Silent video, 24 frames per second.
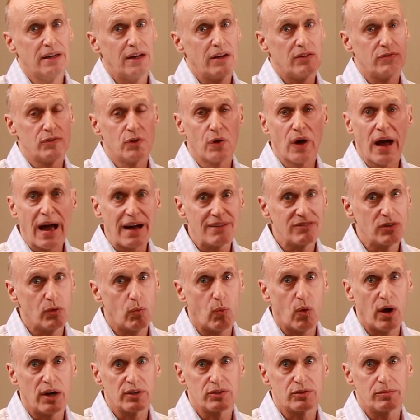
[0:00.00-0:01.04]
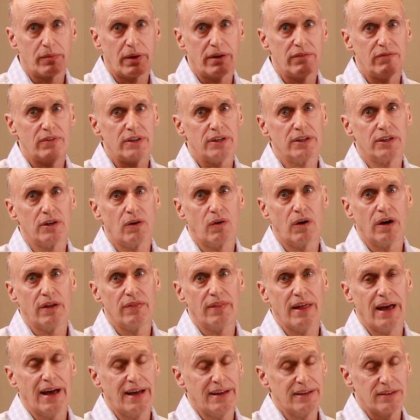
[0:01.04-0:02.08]
If you haven't watched my video on
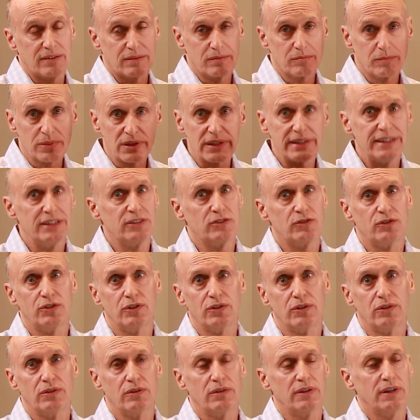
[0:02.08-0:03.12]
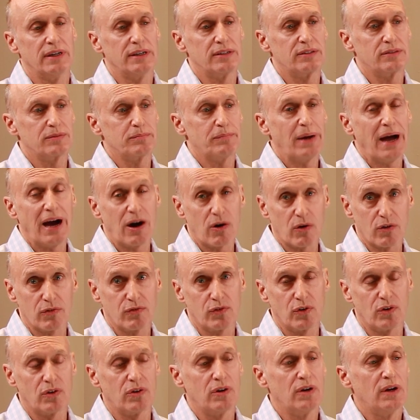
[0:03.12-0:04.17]
that, please do. It's
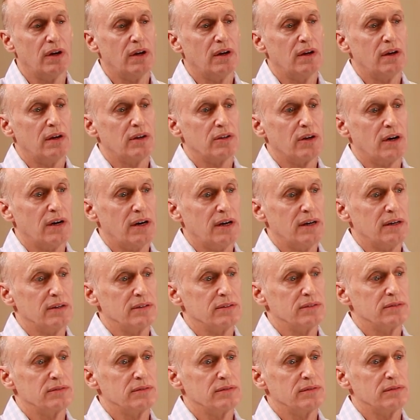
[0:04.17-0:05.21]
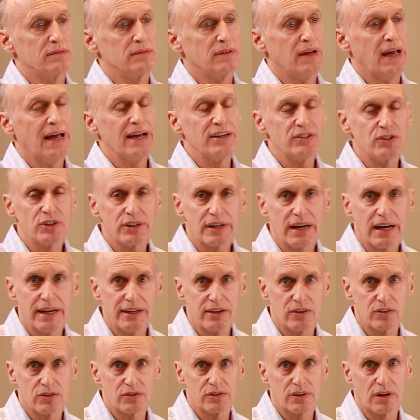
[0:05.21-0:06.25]
powerful. Educate
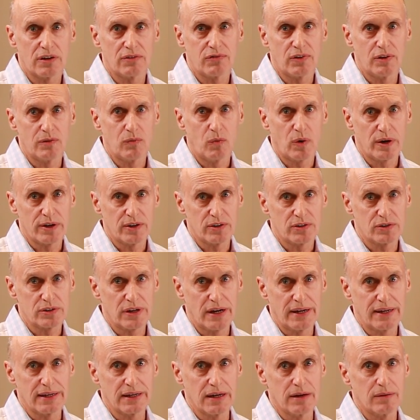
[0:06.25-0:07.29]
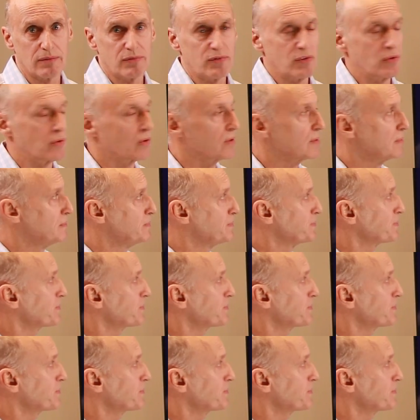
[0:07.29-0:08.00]
yourself on what you're signing up for.